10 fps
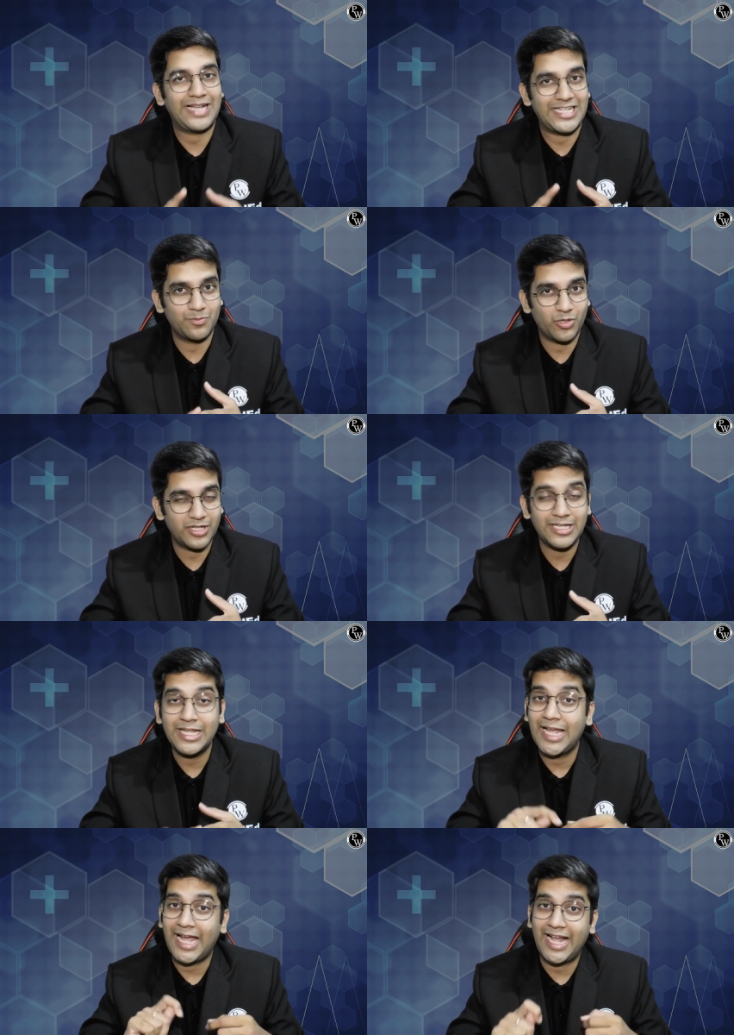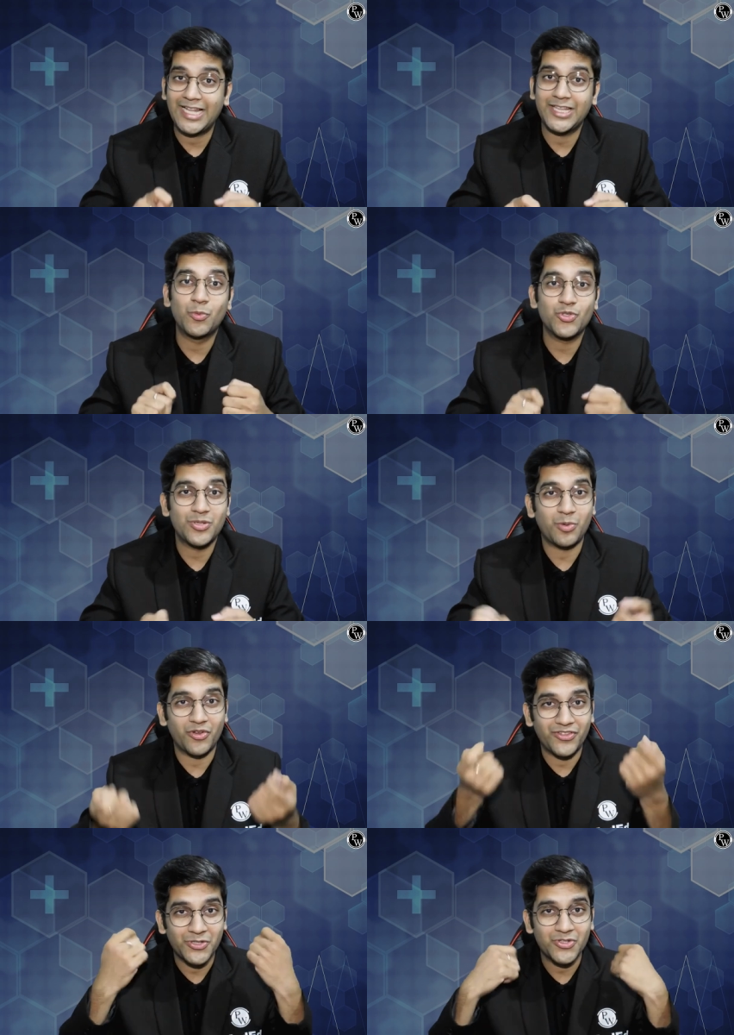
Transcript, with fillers: As important, and the most important thing